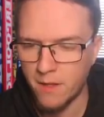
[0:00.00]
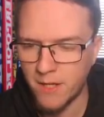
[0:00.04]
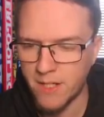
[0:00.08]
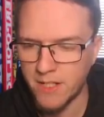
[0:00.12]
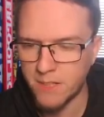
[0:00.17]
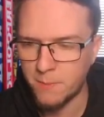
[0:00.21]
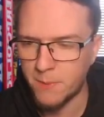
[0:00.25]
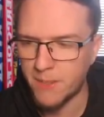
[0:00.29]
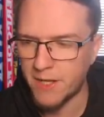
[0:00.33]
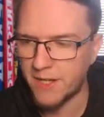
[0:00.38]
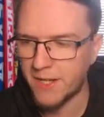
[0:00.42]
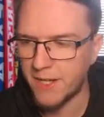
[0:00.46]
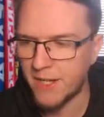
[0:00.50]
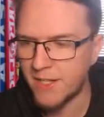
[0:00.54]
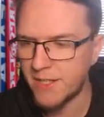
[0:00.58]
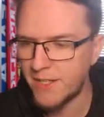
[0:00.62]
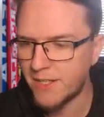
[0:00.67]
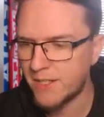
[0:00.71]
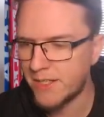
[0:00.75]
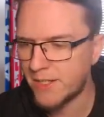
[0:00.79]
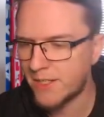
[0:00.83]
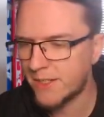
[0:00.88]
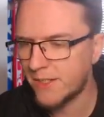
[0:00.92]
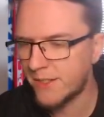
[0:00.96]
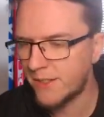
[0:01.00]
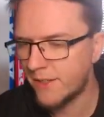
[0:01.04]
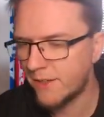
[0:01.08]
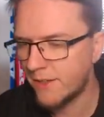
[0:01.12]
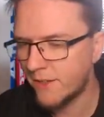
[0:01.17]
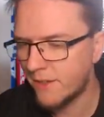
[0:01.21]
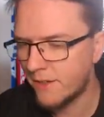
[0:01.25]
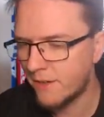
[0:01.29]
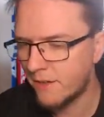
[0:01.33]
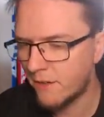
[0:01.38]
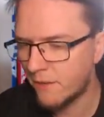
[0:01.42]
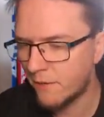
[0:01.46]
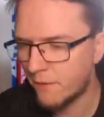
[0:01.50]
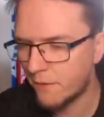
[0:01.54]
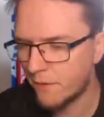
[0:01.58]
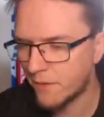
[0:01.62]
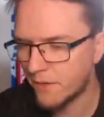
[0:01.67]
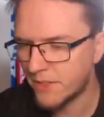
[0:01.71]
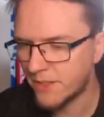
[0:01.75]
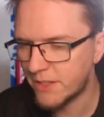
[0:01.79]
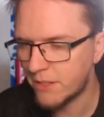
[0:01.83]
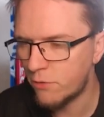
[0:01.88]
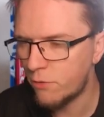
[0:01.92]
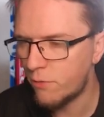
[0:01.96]
Here's Pinas.
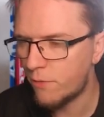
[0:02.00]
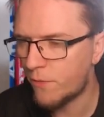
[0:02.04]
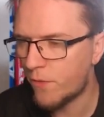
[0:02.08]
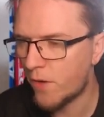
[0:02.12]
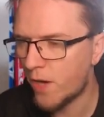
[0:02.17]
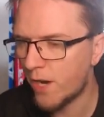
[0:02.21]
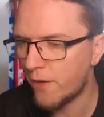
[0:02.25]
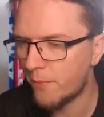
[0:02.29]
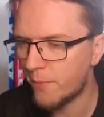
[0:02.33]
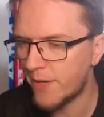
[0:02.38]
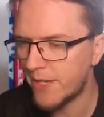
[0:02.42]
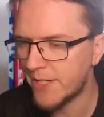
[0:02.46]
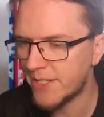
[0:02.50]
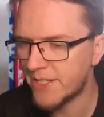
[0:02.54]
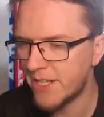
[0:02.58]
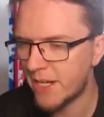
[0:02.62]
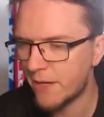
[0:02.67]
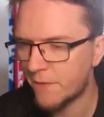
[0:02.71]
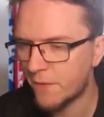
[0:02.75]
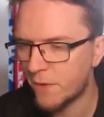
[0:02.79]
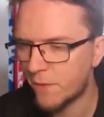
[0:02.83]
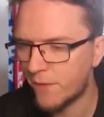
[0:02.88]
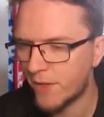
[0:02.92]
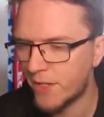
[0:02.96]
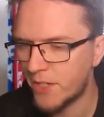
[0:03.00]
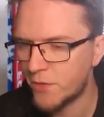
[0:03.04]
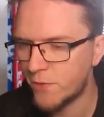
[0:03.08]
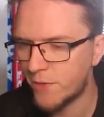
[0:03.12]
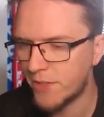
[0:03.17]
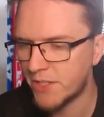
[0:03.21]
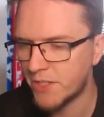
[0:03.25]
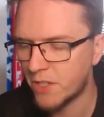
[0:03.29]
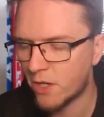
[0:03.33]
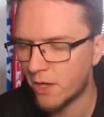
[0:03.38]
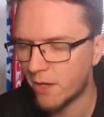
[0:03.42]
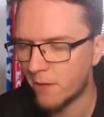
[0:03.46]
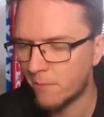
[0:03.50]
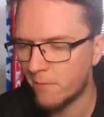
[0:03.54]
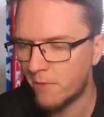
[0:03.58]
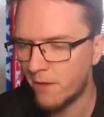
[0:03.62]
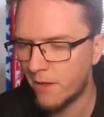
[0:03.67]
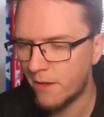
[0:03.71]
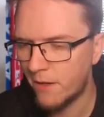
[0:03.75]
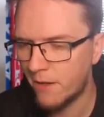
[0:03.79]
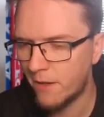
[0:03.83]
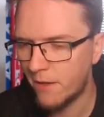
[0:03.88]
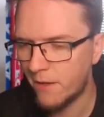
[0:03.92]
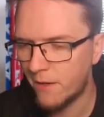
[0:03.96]
Still five minutes left of injury time.
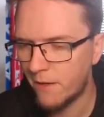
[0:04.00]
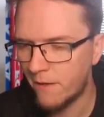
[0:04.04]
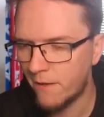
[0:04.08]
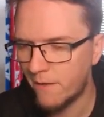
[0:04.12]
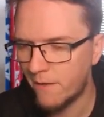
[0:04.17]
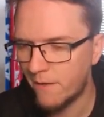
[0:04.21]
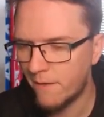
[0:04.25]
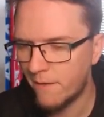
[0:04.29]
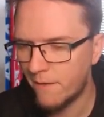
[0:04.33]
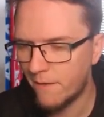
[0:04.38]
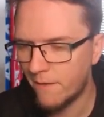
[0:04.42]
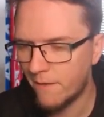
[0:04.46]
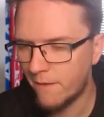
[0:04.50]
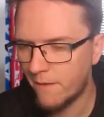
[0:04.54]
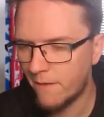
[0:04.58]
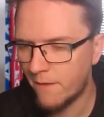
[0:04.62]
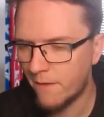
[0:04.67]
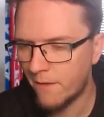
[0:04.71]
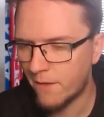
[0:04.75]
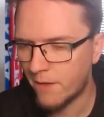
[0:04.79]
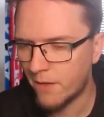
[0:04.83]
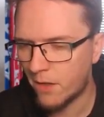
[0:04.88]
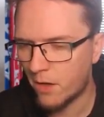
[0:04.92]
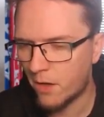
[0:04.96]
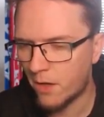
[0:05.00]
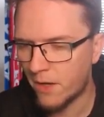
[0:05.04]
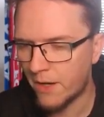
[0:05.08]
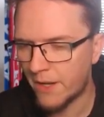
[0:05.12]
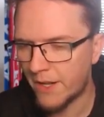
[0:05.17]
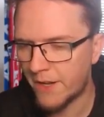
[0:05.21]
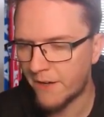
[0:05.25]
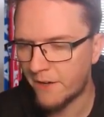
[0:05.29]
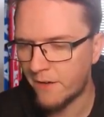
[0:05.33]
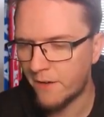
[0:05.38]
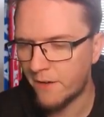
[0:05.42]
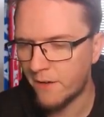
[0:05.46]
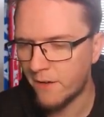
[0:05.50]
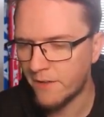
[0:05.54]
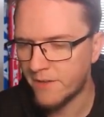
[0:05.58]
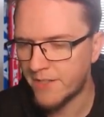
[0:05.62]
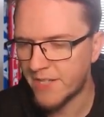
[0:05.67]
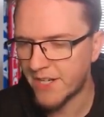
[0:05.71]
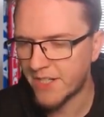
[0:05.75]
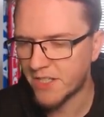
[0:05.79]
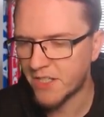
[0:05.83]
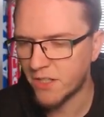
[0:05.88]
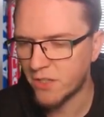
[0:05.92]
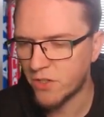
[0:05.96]
Carlen
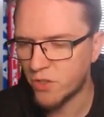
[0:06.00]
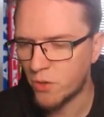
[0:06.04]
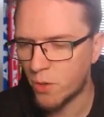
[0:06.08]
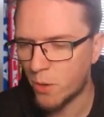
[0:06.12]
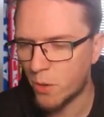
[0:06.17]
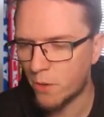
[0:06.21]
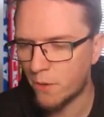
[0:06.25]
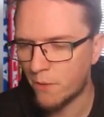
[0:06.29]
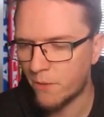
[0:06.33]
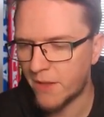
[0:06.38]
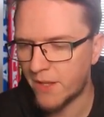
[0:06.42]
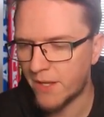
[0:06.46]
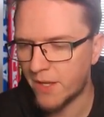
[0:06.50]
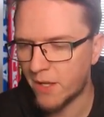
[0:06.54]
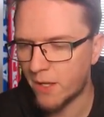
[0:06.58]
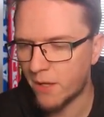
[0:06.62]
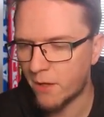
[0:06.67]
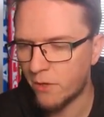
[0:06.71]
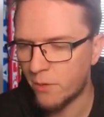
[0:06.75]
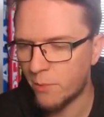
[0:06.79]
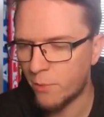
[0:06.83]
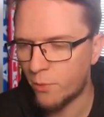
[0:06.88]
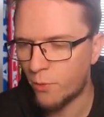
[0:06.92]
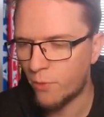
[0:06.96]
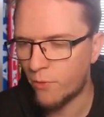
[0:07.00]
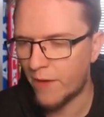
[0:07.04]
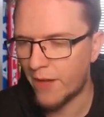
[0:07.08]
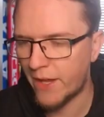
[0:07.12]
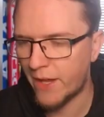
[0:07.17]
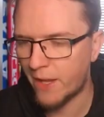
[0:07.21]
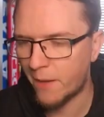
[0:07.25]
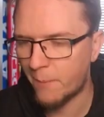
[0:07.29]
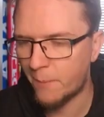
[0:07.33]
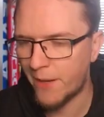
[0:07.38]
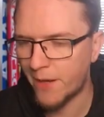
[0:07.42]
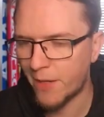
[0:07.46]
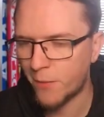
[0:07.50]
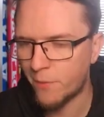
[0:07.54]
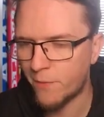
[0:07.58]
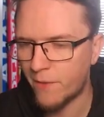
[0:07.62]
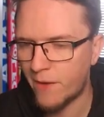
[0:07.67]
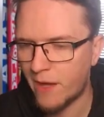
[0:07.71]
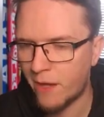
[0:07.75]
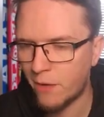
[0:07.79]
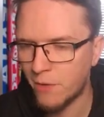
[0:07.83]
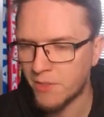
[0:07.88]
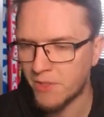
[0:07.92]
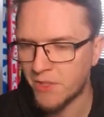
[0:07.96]
takes control of the uh, the ball there, back with
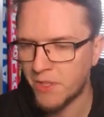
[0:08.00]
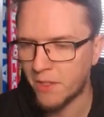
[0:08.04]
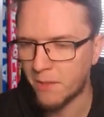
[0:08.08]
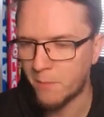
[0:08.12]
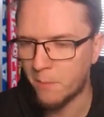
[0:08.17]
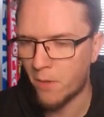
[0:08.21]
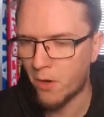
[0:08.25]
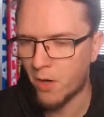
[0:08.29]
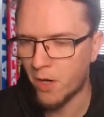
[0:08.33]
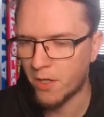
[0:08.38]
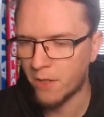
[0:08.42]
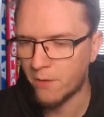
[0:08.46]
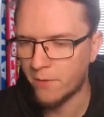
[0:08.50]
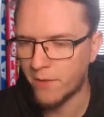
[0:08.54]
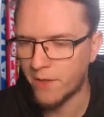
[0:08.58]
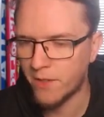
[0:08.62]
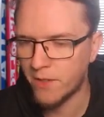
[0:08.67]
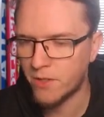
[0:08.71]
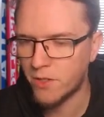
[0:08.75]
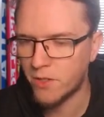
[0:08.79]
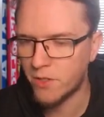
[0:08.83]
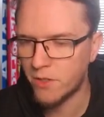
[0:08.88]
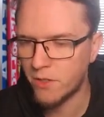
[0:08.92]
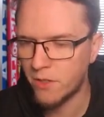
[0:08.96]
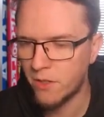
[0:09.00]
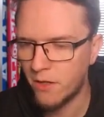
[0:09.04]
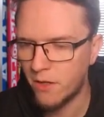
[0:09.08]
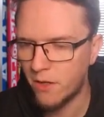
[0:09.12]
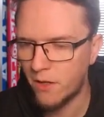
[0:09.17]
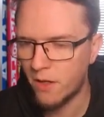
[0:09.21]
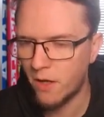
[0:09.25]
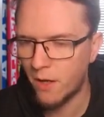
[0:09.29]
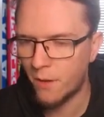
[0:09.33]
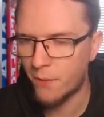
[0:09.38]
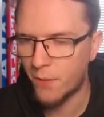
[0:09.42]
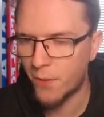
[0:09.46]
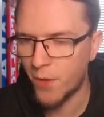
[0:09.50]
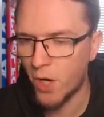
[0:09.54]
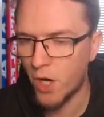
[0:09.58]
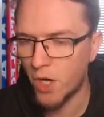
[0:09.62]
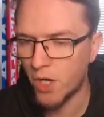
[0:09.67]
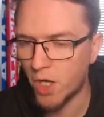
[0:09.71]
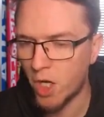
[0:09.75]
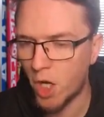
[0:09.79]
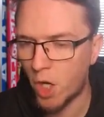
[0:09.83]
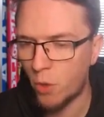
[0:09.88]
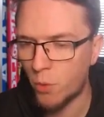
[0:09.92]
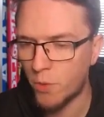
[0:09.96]
Housen and Markovic. A
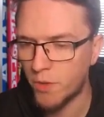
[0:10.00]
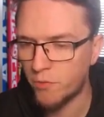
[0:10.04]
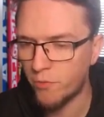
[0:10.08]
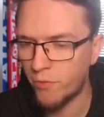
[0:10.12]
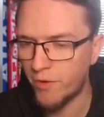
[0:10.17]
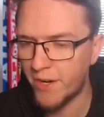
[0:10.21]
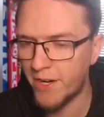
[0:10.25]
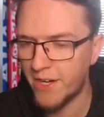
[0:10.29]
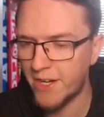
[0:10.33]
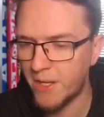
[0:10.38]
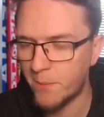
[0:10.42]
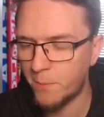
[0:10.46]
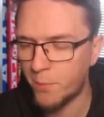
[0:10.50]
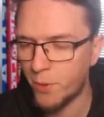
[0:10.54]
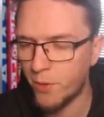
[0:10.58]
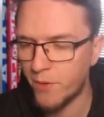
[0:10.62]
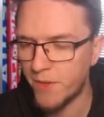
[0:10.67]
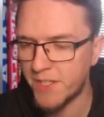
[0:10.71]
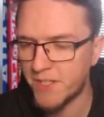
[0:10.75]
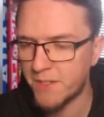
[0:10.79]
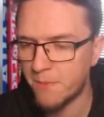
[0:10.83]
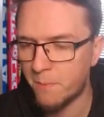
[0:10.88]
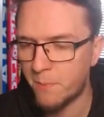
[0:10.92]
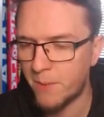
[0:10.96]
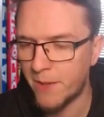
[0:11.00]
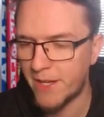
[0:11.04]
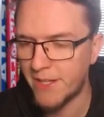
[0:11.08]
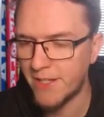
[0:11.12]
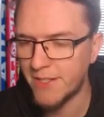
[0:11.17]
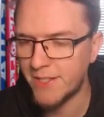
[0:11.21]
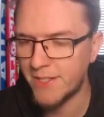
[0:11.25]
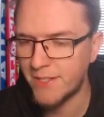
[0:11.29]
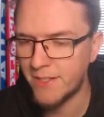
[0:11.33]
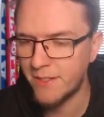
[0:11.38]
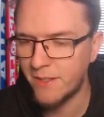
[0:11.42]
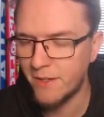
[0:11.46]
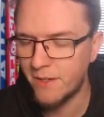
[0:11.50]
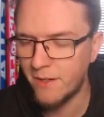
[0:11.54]
third goal would really put this to bed.